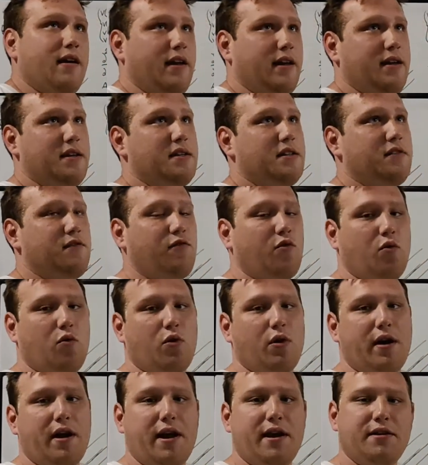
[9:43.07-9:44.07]
is
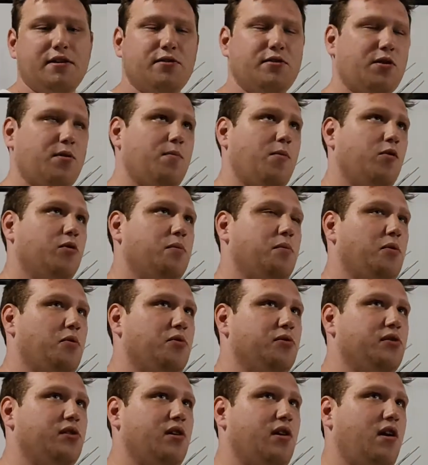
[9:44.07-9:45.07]
for integer
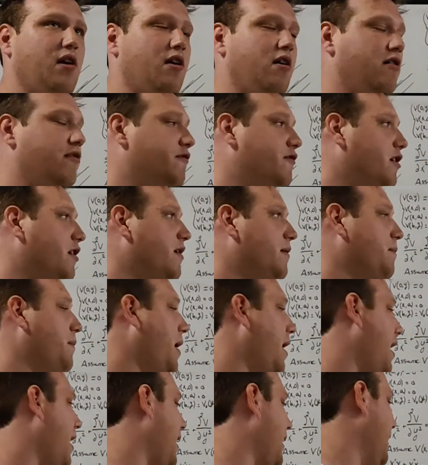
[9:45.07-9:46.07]
multiples of
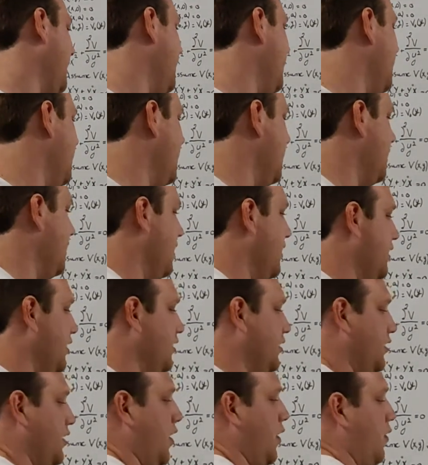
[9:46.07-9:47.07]
pi.
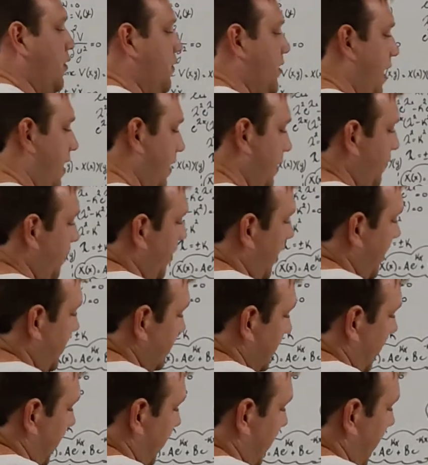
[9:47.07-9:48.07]
So that implies that